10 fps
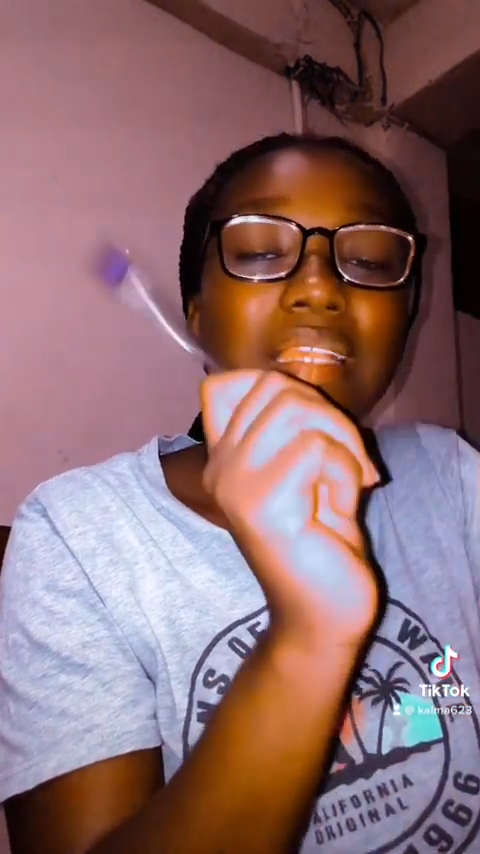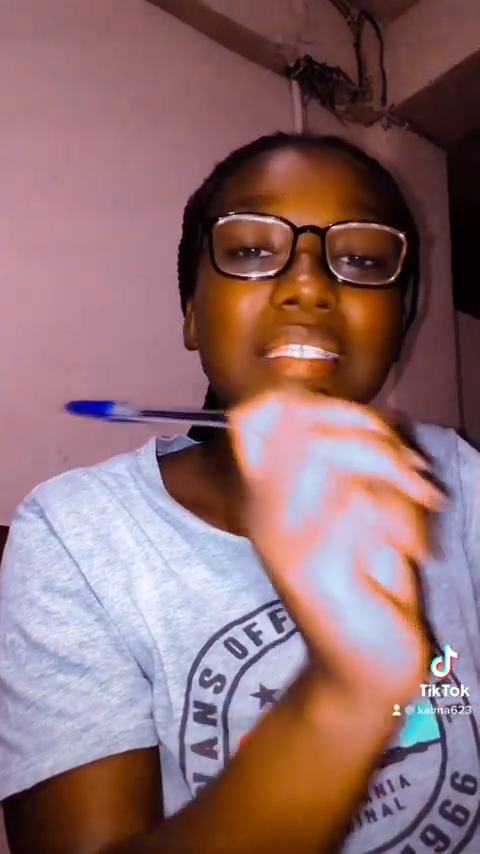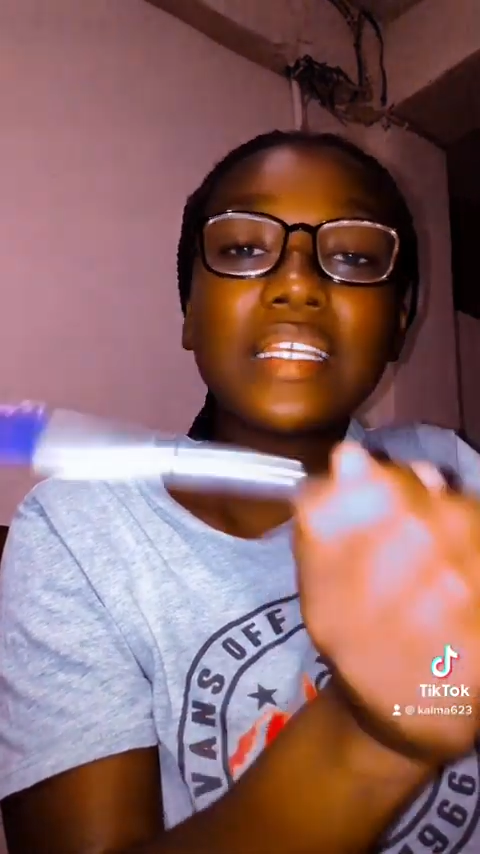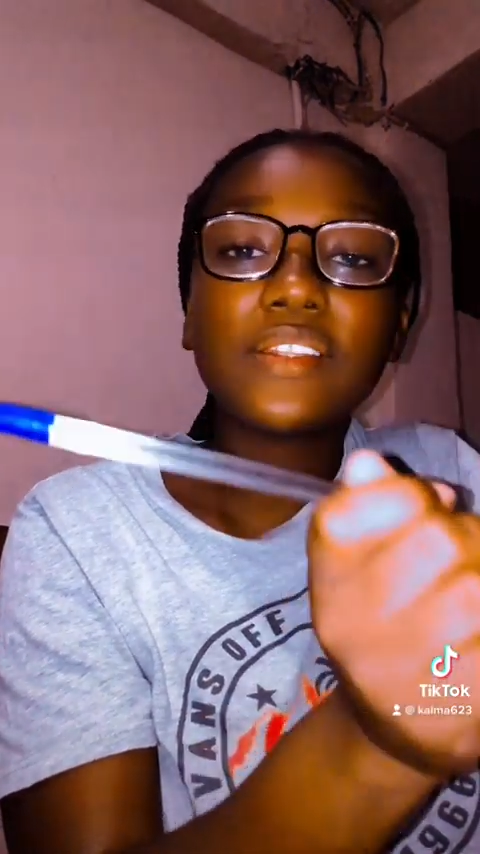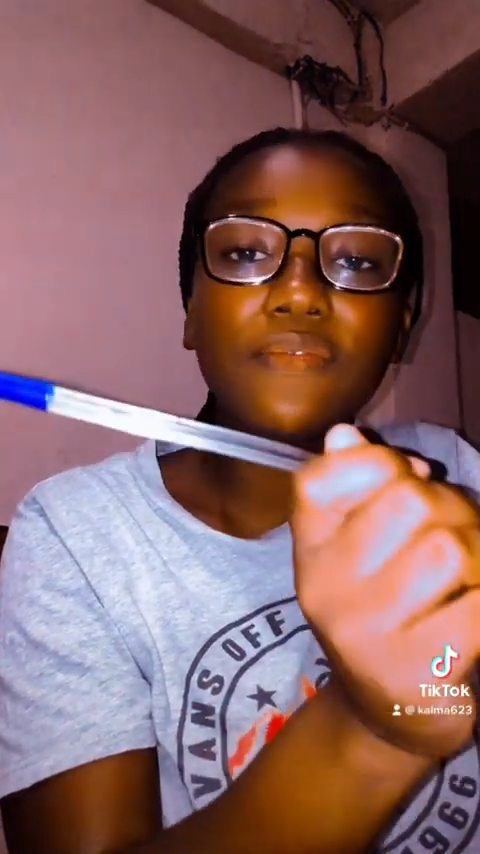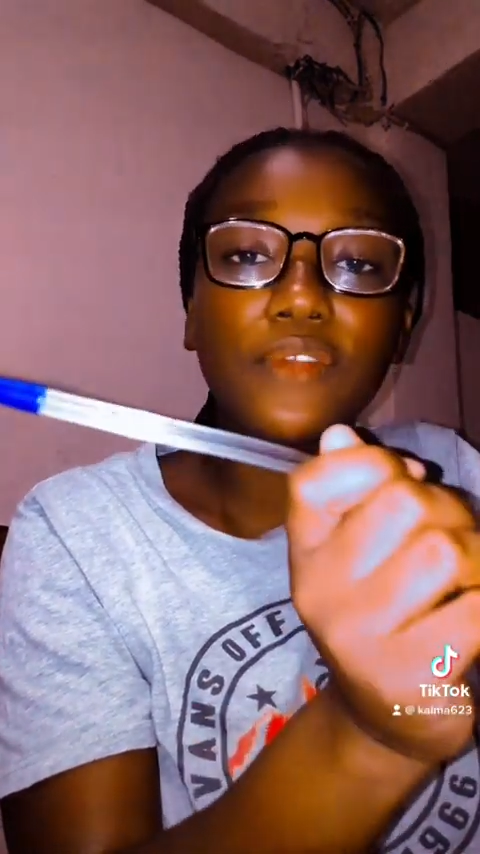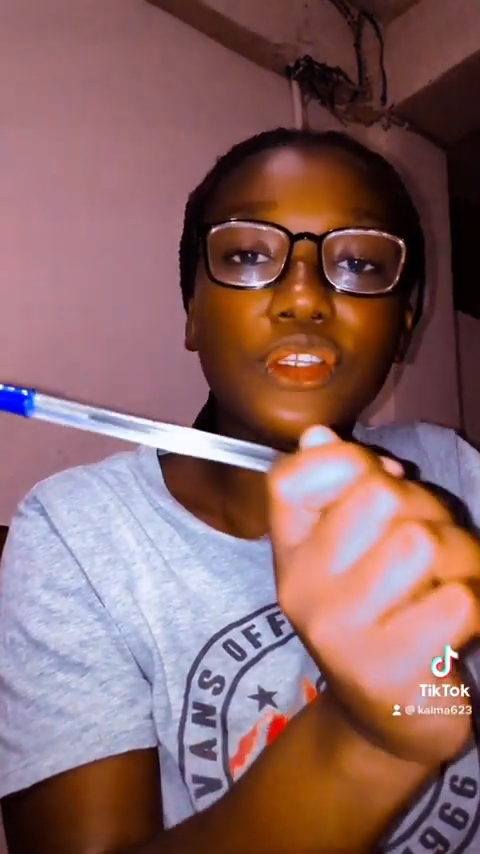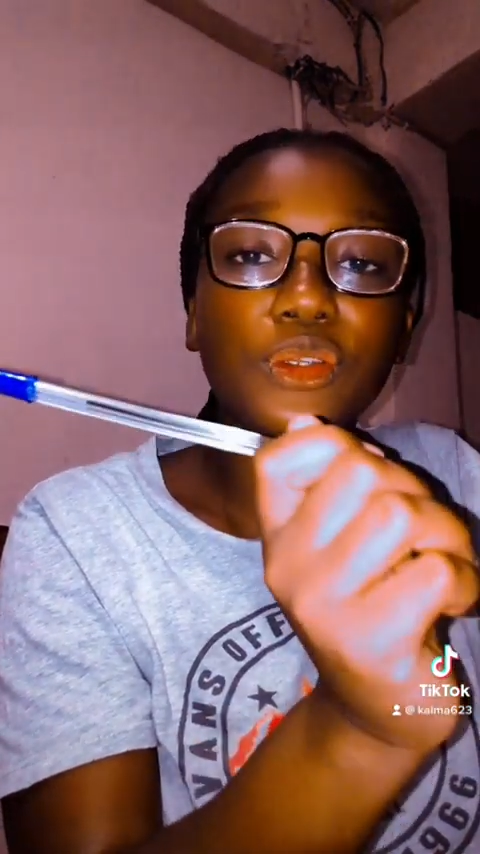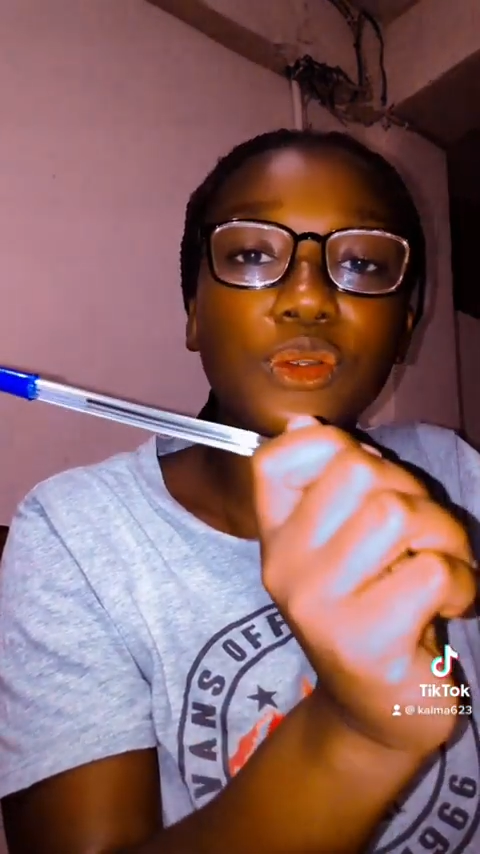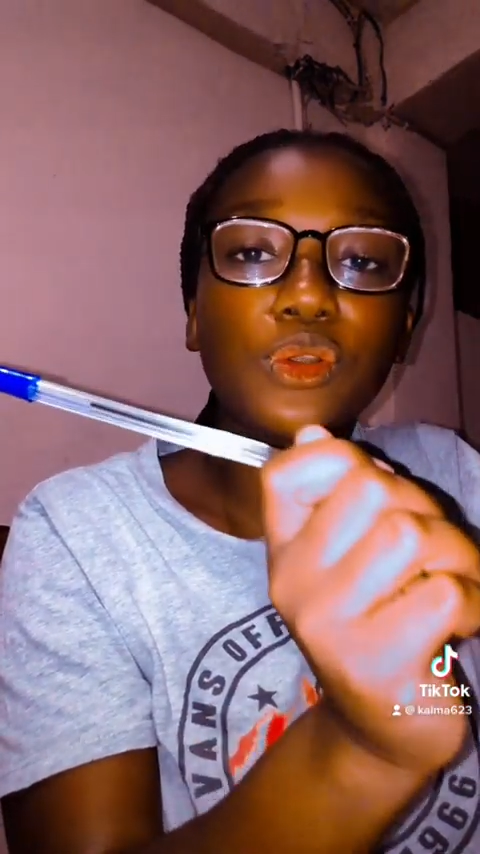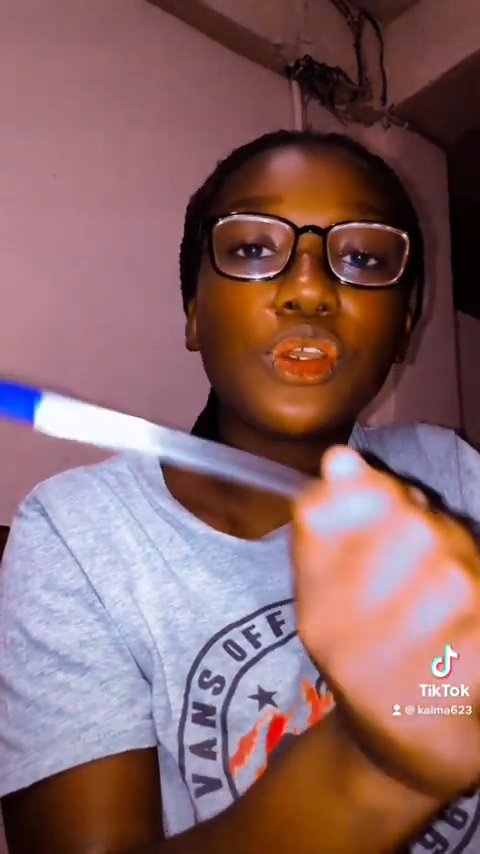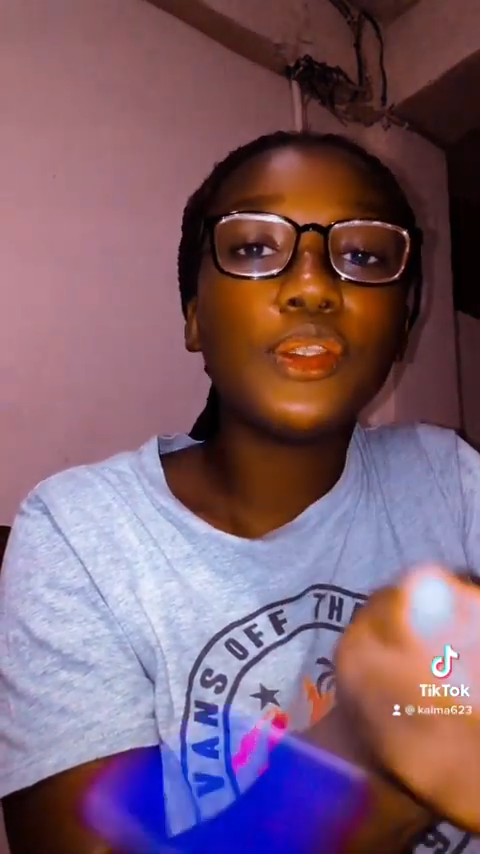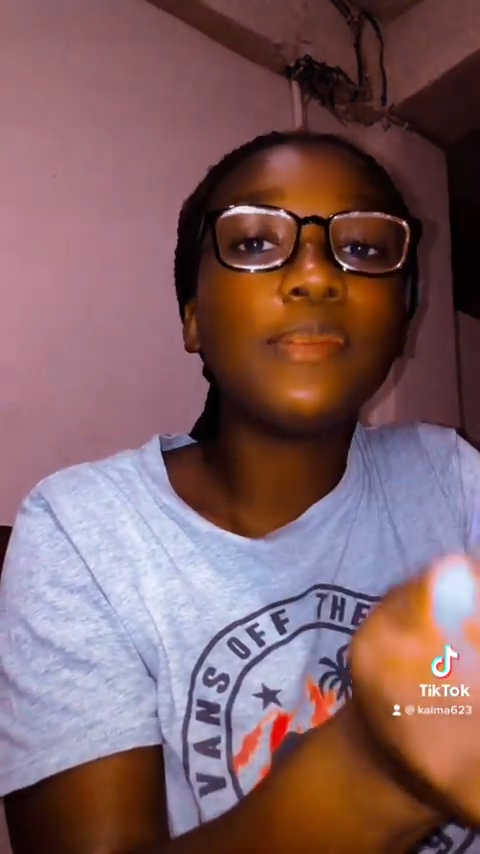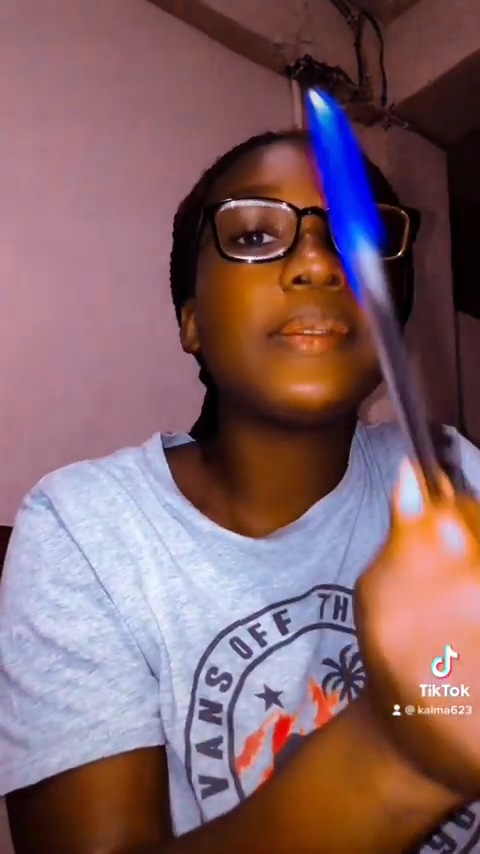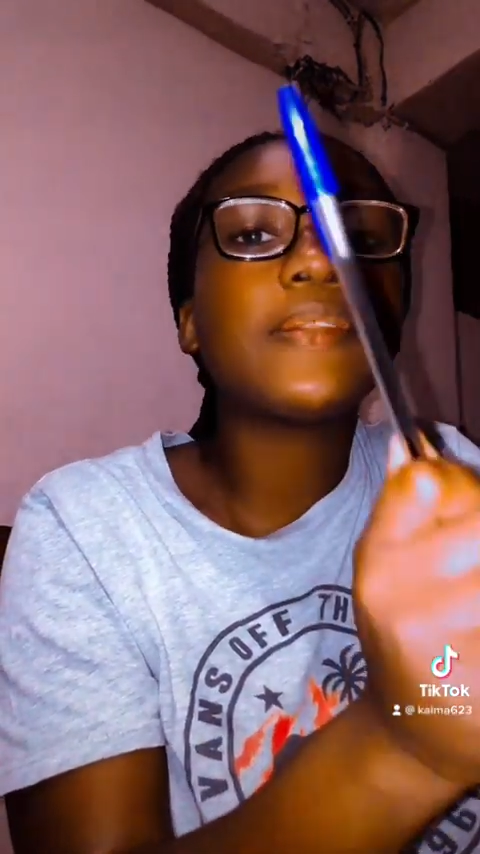send a video, you'll
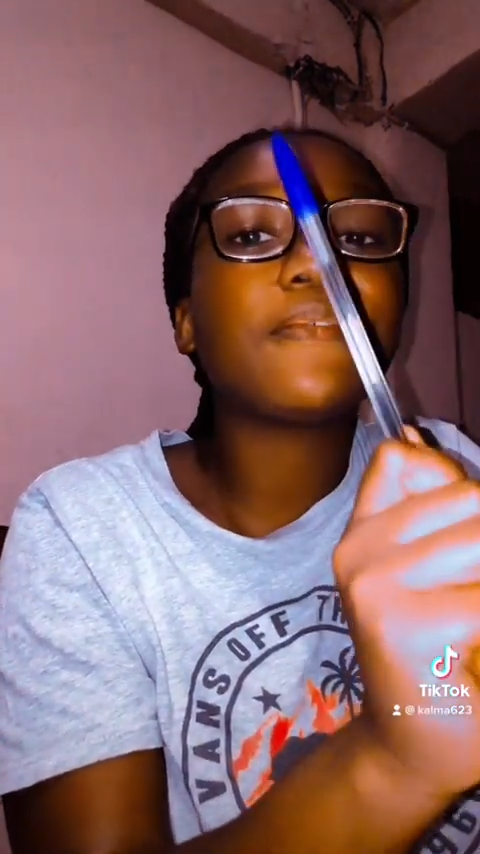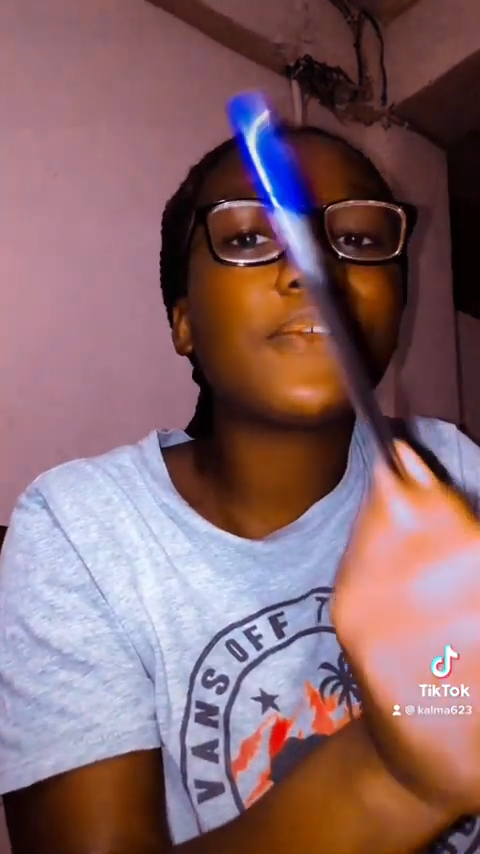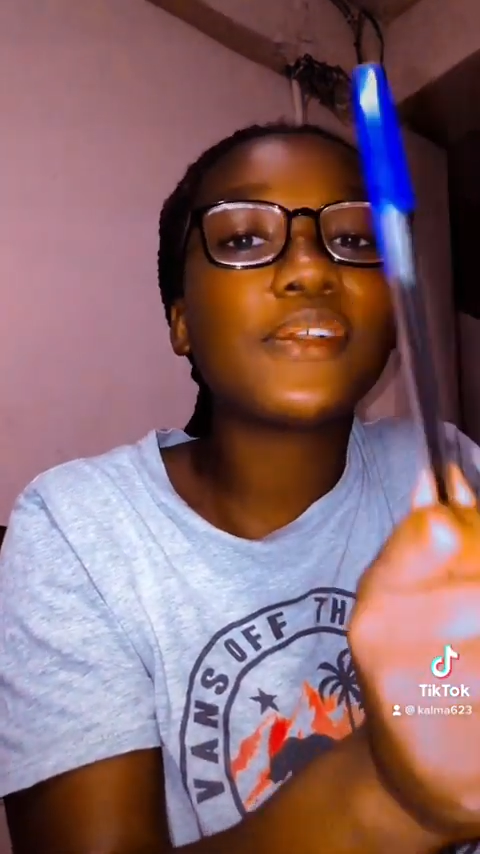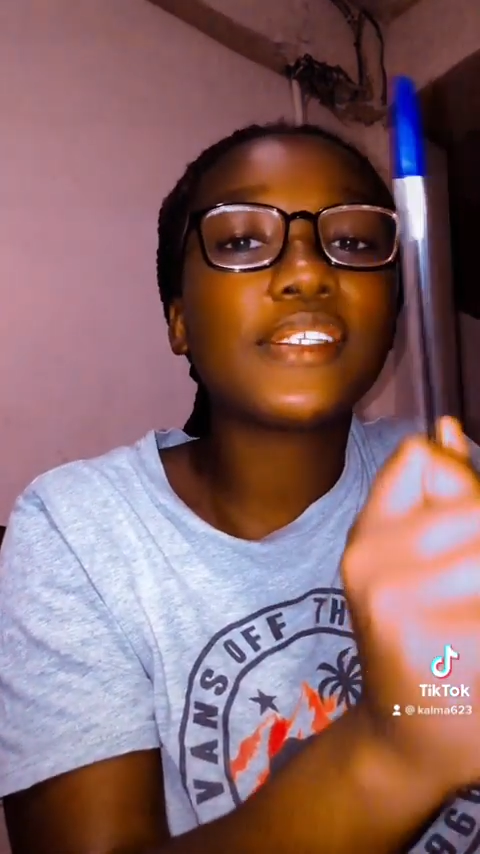be the first